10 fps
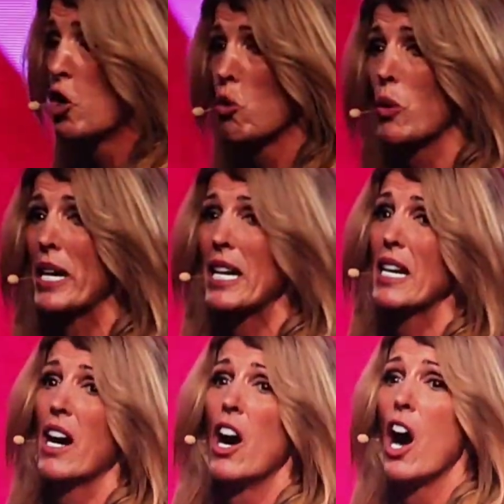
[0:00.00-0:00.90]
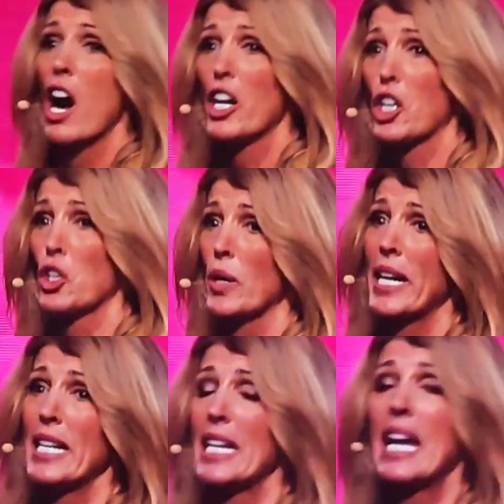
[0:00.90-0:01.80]
we are
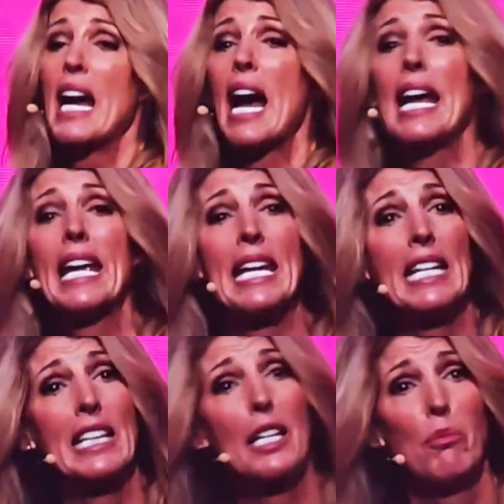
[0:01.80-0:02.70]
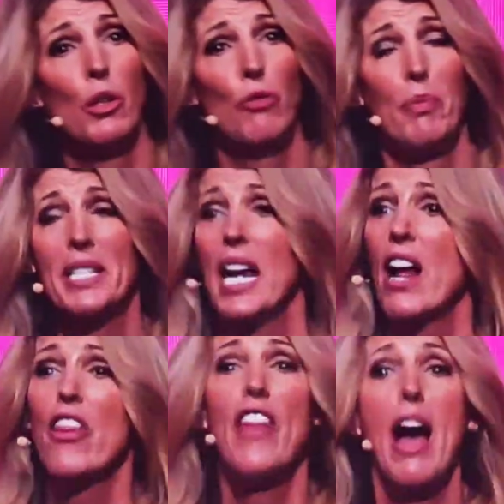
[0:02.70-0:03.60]
creating a healing movement
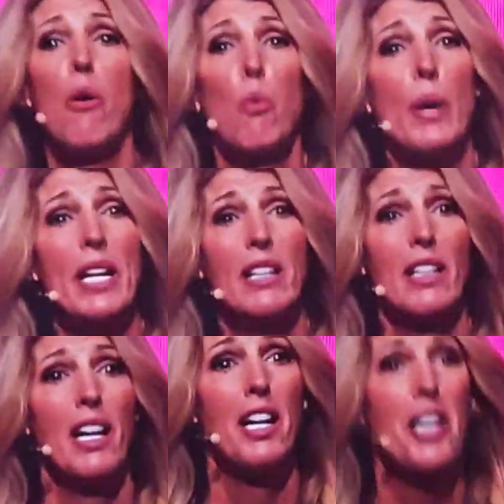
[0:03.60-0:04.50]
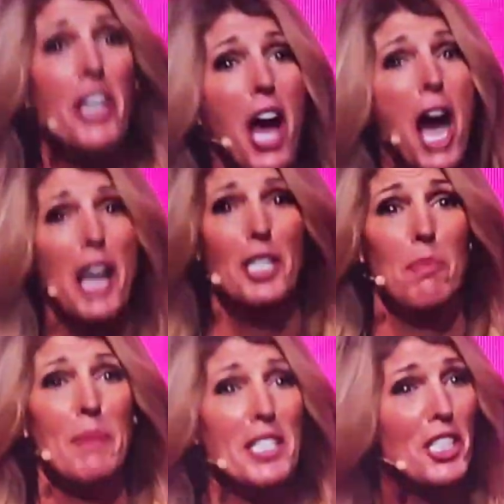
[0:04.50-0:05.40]
that will not
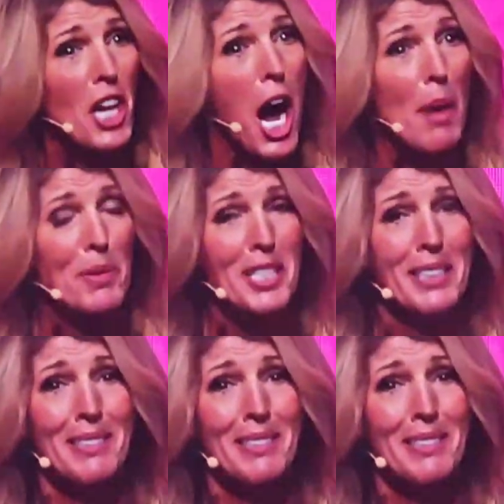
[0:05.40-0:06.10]
be stopped.